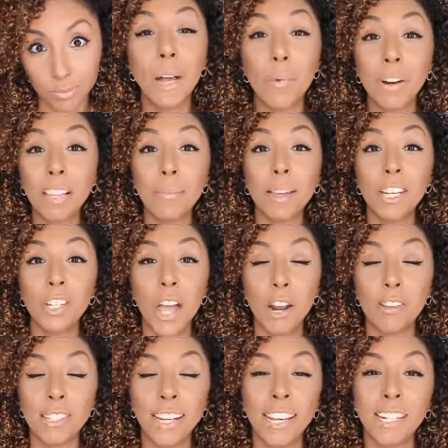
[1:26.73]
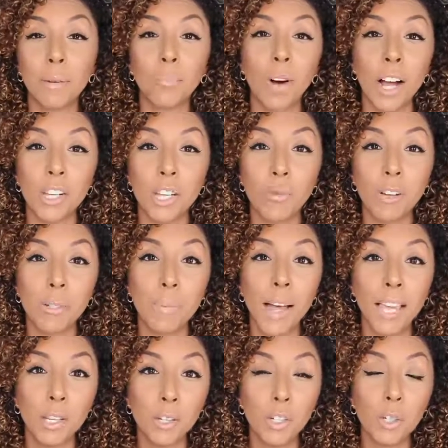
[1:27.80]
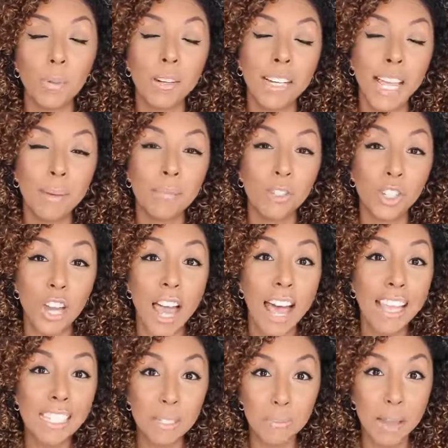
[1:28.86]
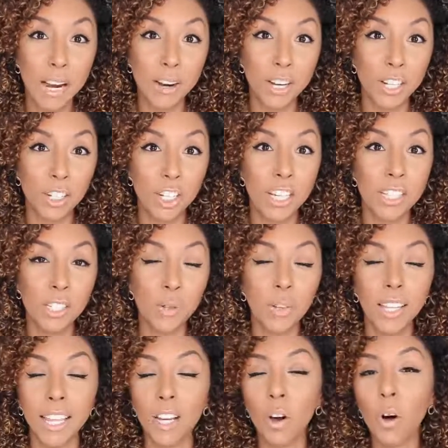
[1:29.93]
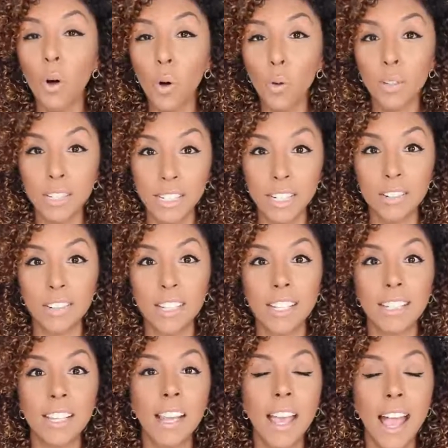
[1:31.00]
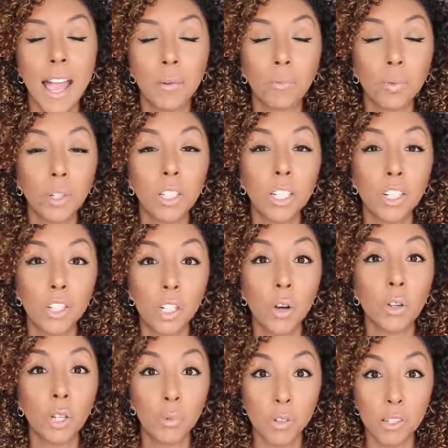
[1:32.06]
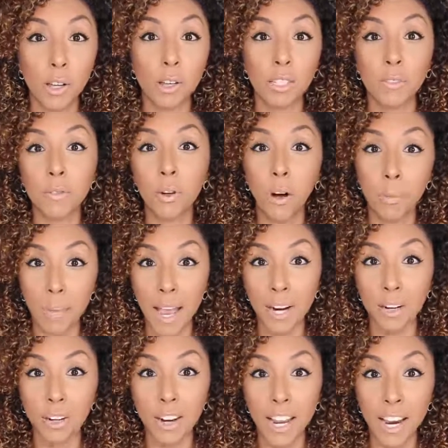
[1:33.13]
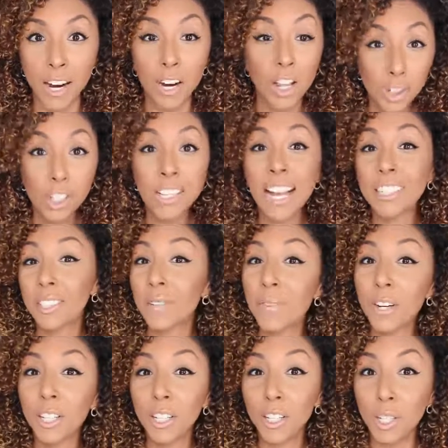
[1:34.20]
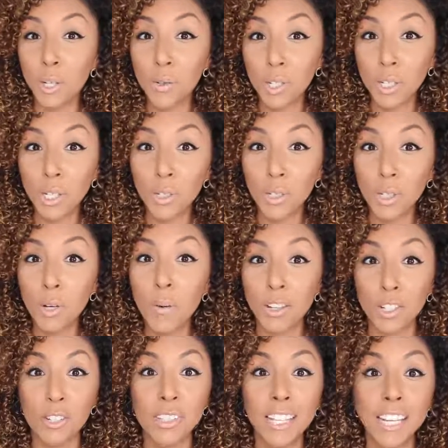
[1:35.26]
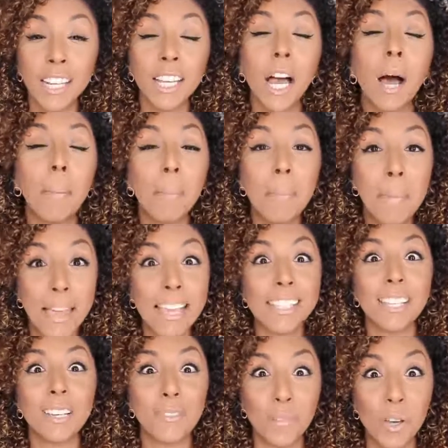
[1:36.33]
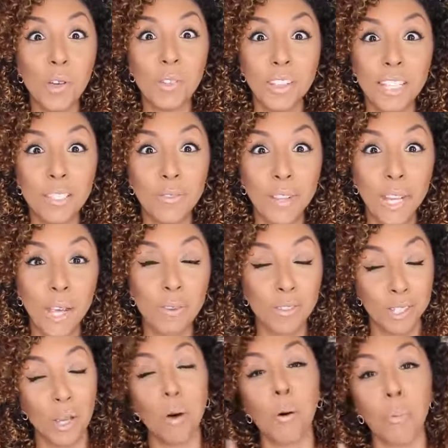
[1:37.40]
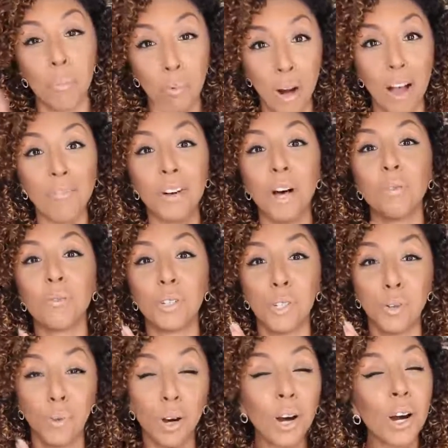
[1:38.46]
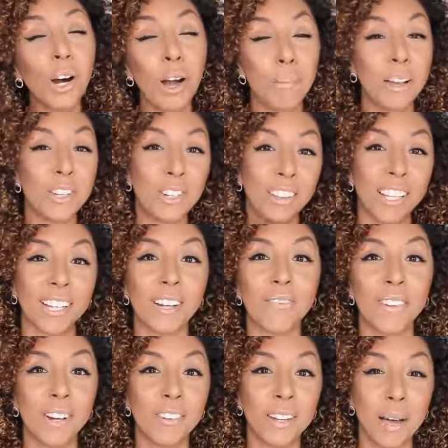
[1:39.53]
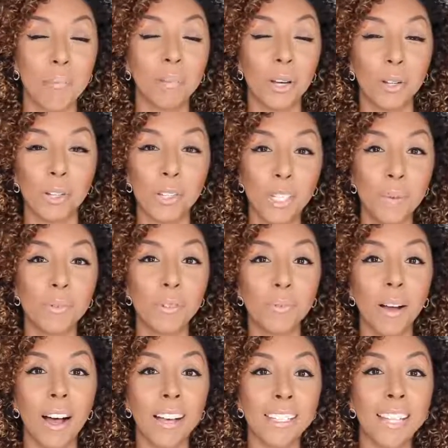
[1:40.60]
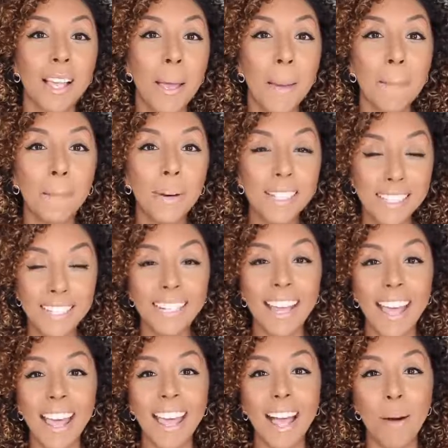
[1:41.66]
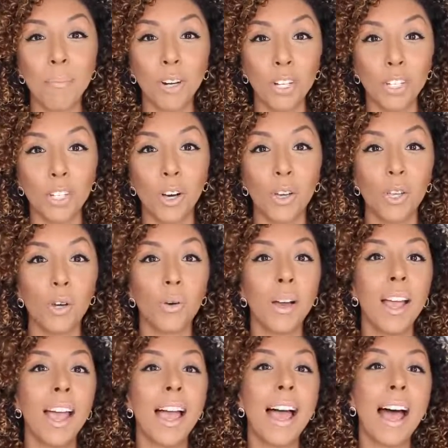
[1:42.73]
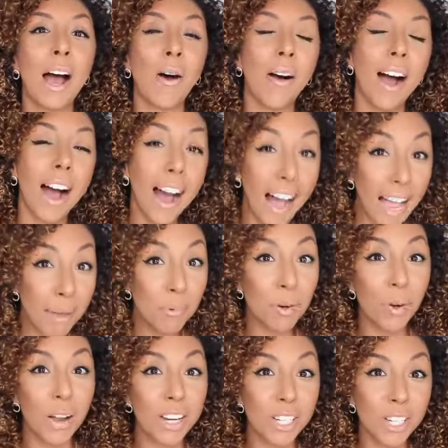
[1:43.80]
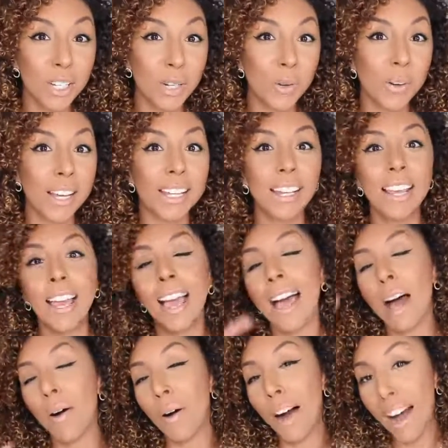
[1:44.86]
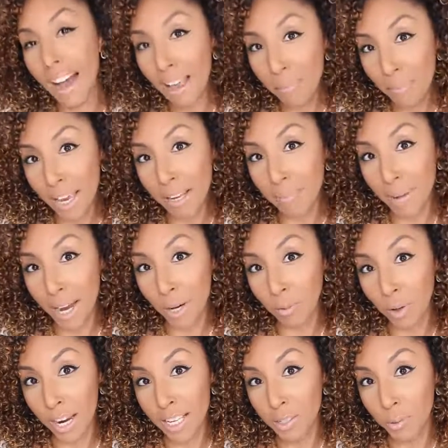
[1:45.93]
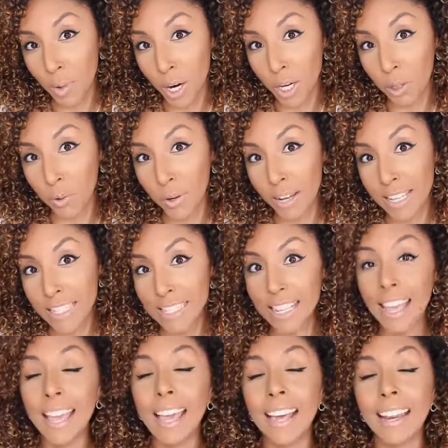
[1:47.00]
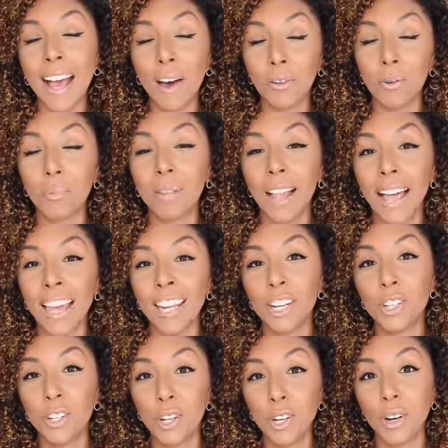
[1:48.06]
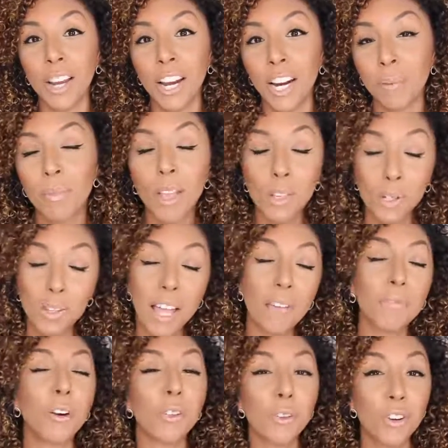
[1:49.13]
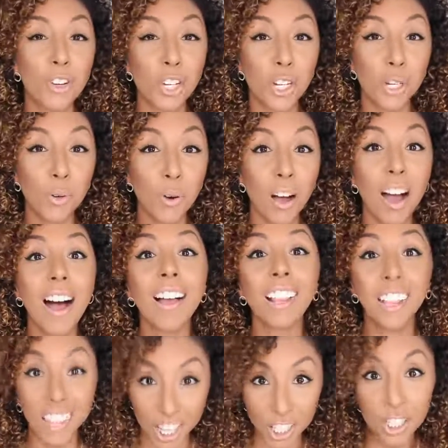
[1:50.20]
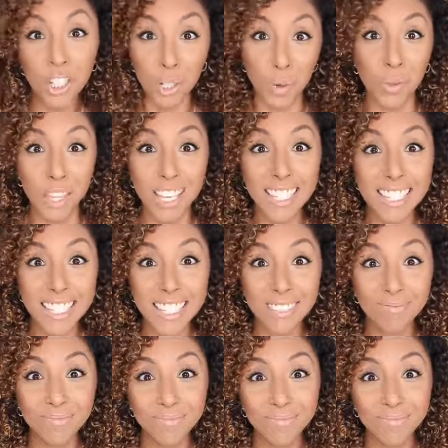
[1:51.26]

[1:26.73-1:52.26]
Now, one of the main channels that I ended up watching was by a YouTuber named Jazz Mary. She's doing like a whole series and really showed the results of growing back her hair. She's actually fairly new to YouTube and she's getting amazing views on these videos, so bravo to her. I'll make sure to link her video down below in the description box. But today I'm gonna show you how I'm going to do it, how I made my rice water rinse, and how to apply it to your hair. So without further ado, let's do this.